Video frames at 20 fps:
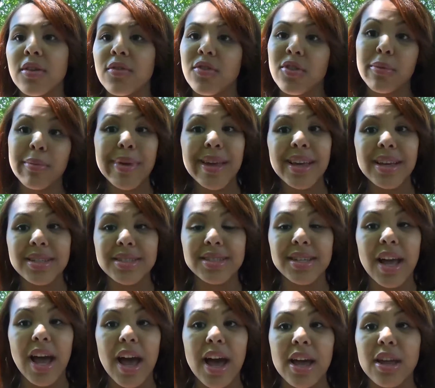For me, it's
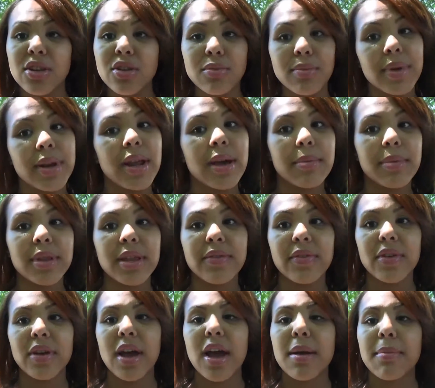God. You might not believe
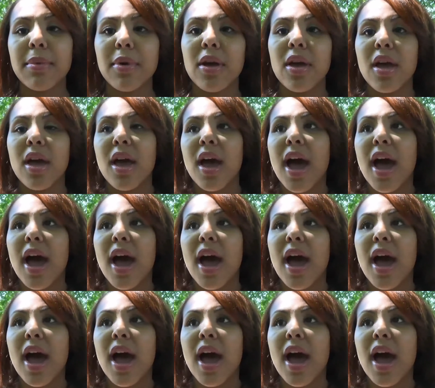in God, but